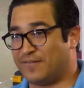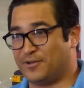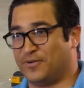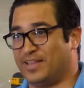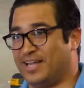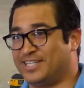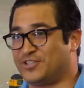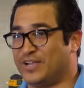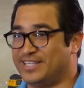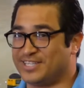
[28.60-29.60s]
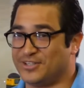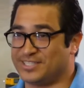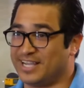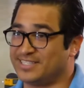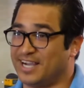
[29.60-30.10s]
to a lot of trade shows and
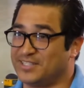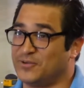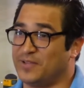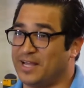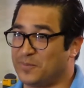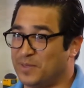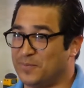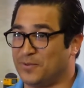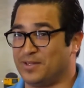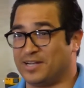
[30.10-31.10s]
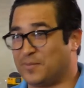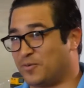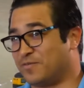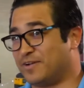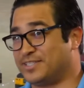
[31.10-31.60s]
I talk to a lot of people, a lot of
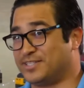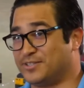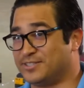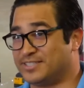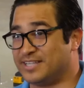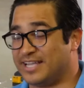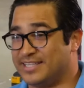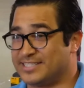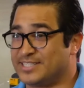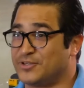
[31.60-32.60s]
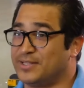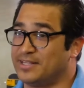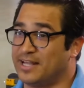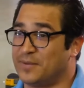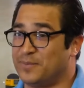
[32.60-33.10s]
professionals in the industry and a
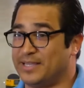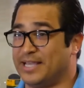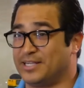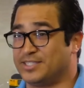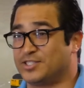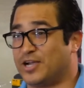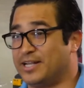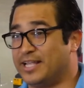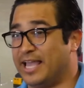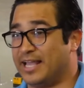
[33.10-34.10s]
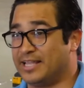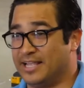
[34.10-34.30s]
lot of beginners trying to get